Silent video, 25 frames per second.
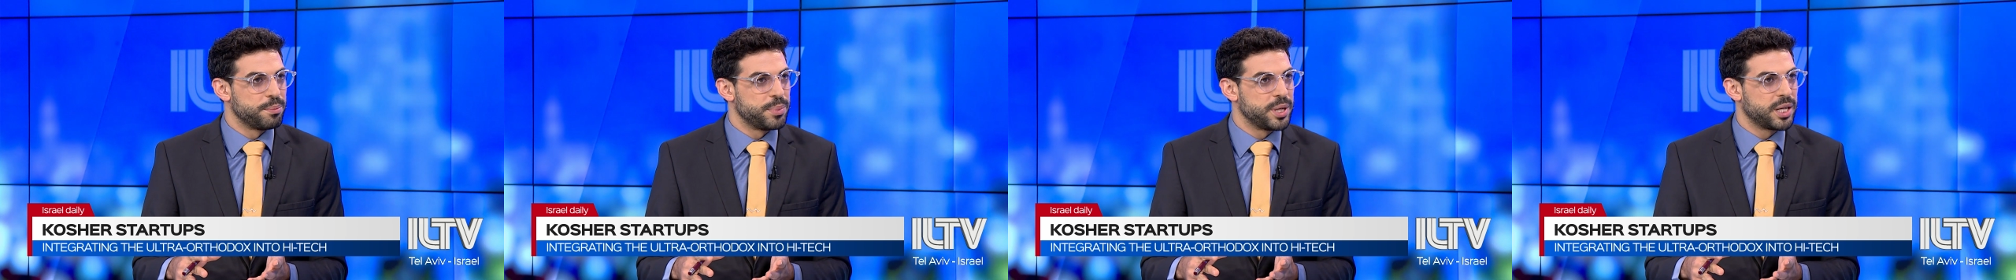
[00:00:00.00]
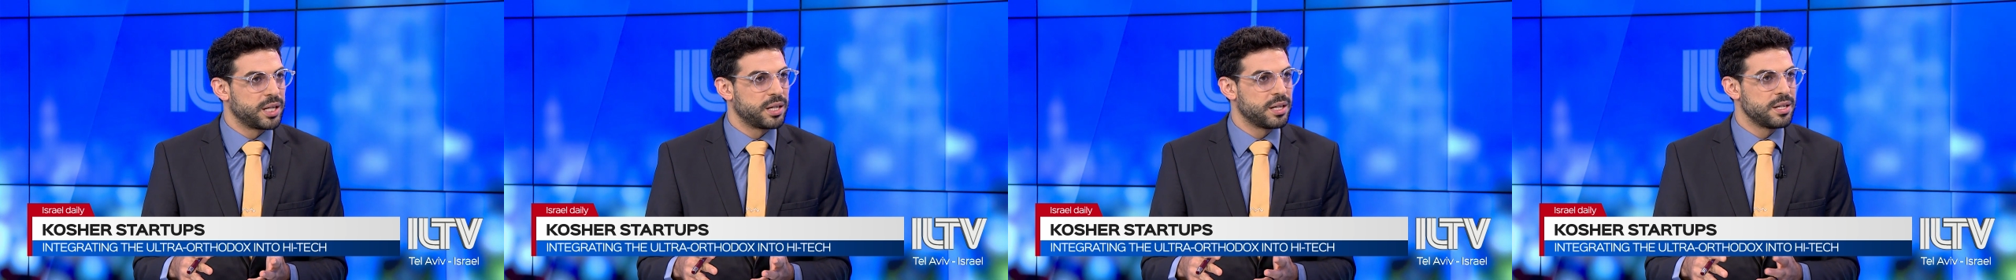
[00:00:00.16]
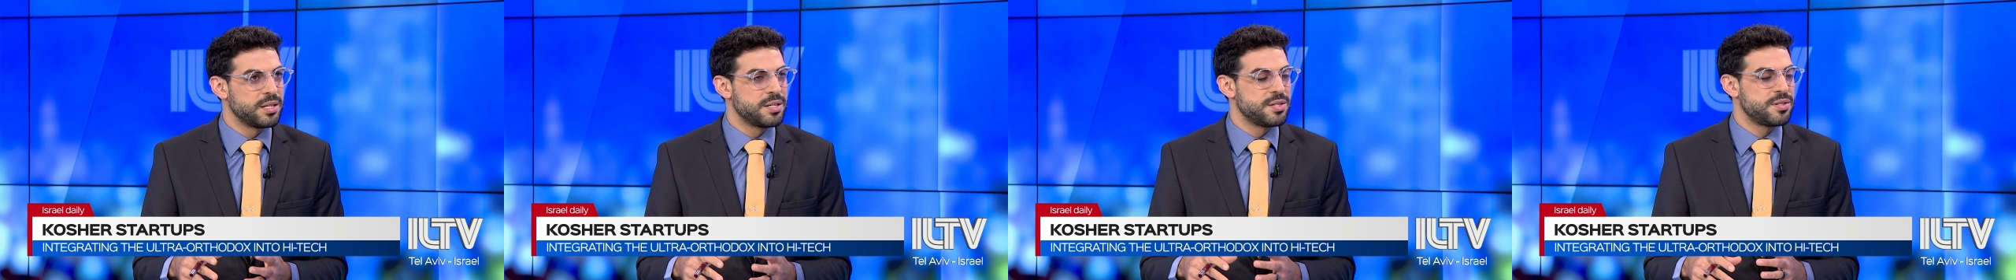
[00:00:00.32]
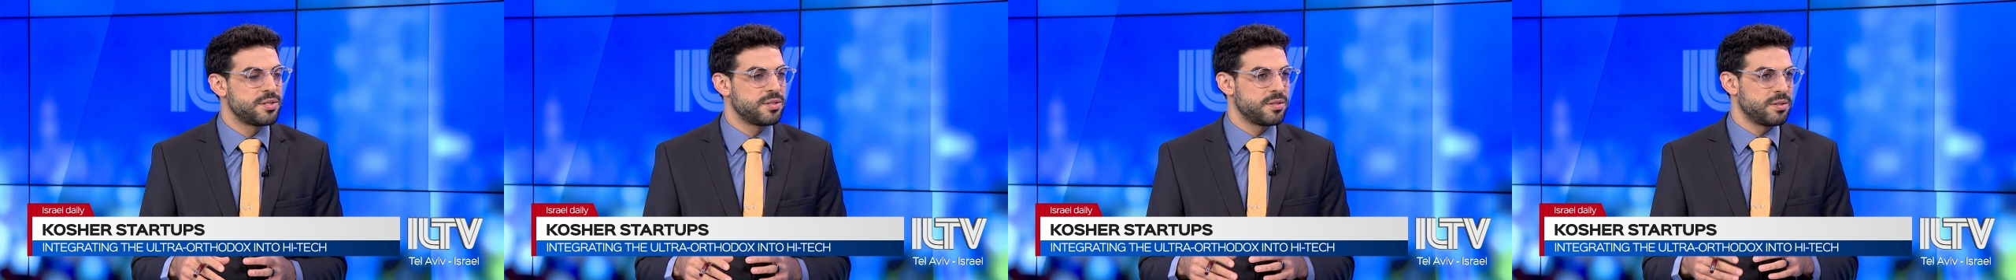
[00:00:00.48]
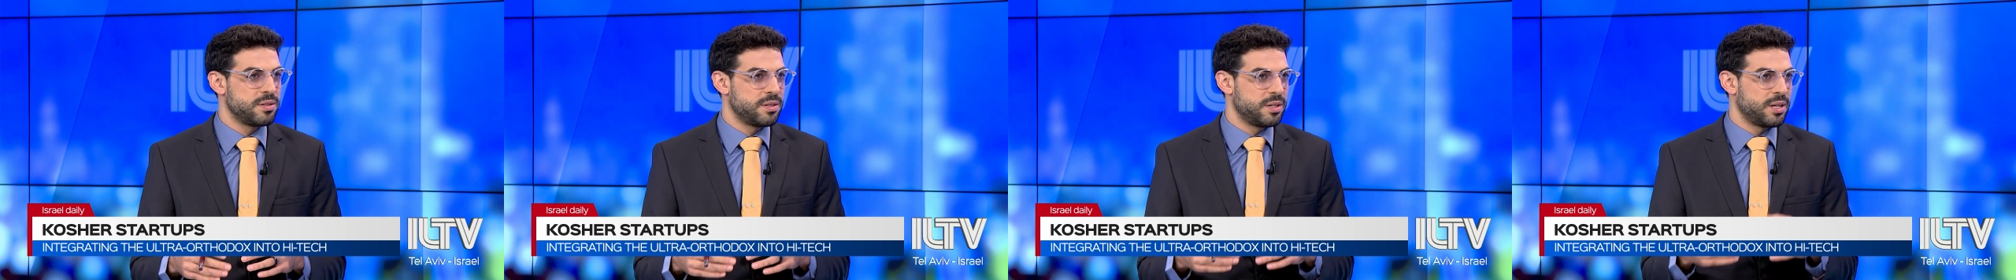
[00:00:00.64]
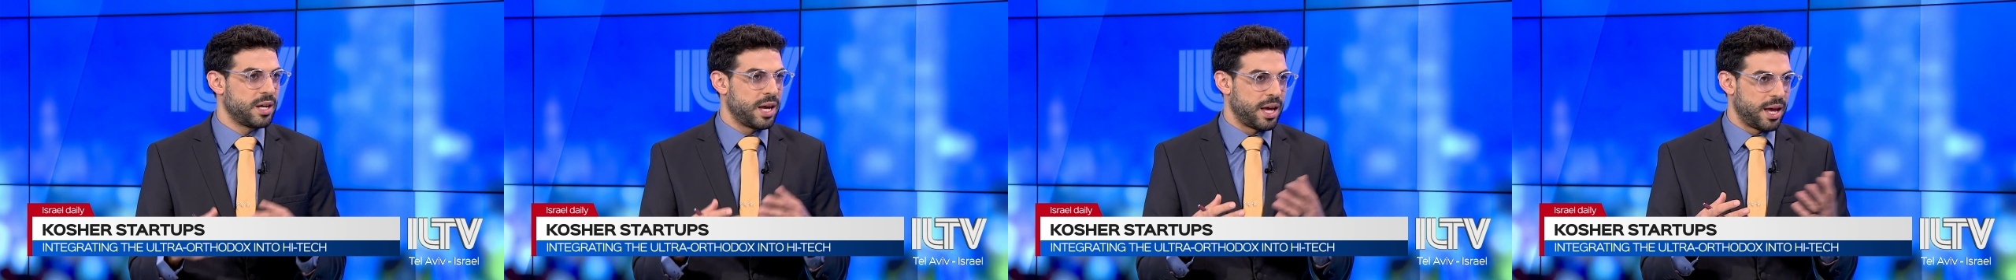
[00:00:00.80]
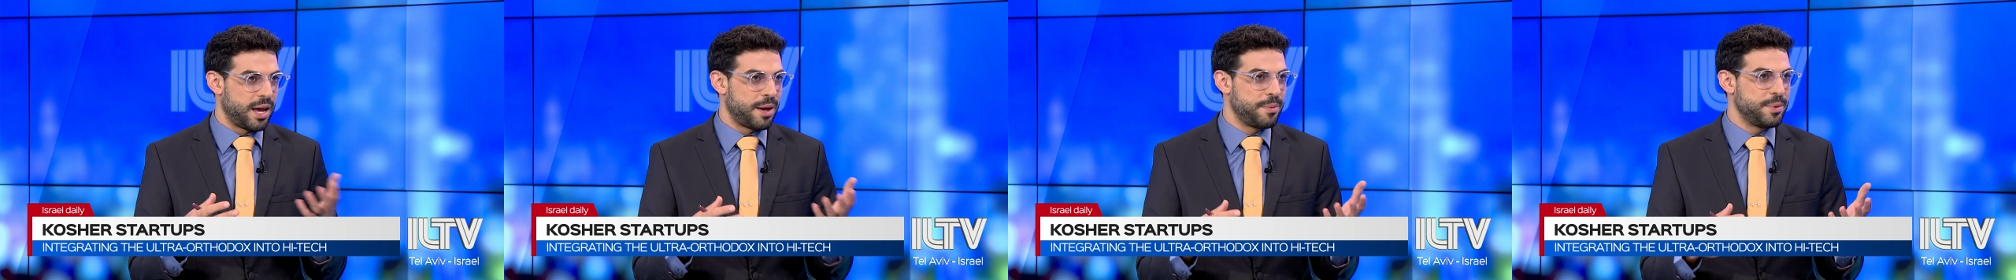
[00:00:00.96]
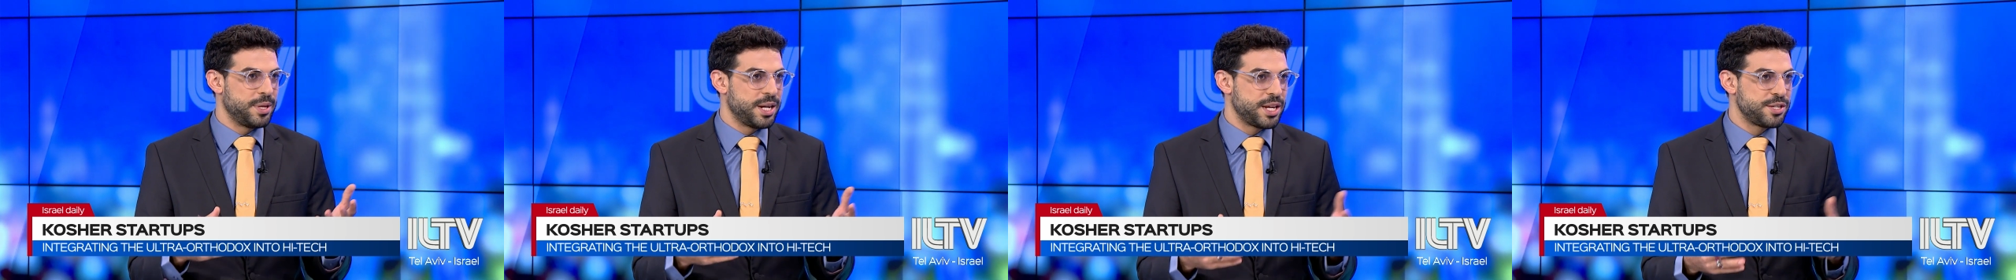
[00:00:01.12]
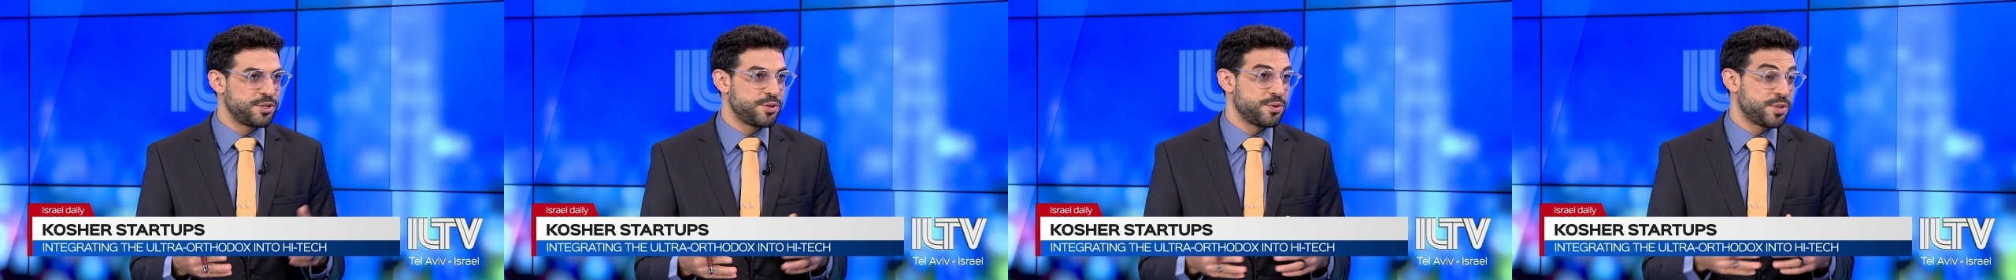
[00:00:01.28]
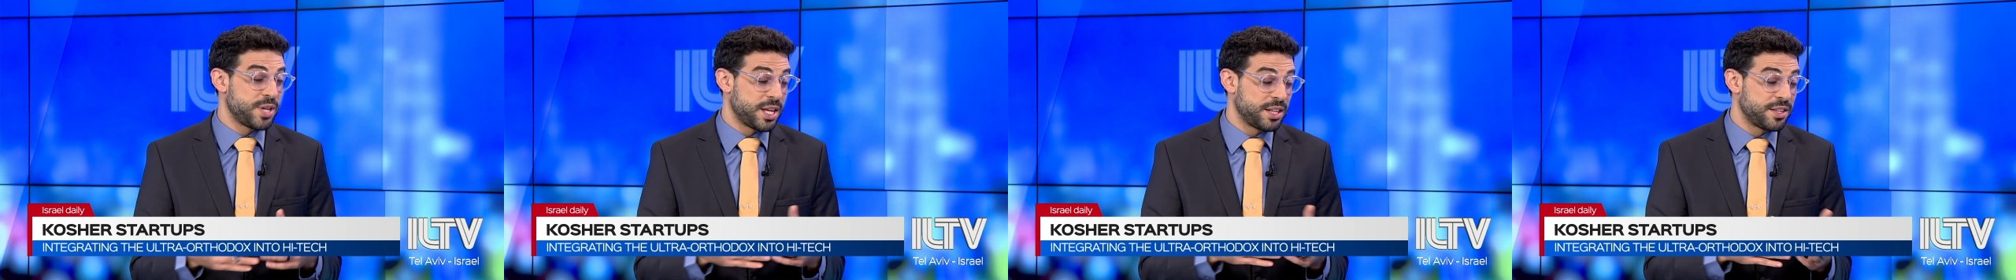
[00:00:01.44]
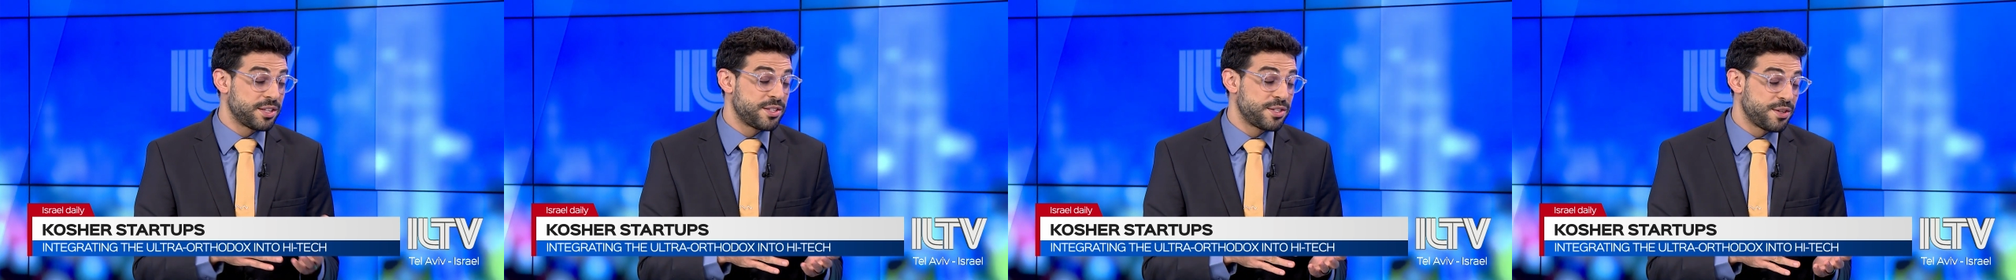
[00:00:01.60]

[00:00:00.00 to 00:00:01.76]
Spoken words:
Because, I mean, as you said,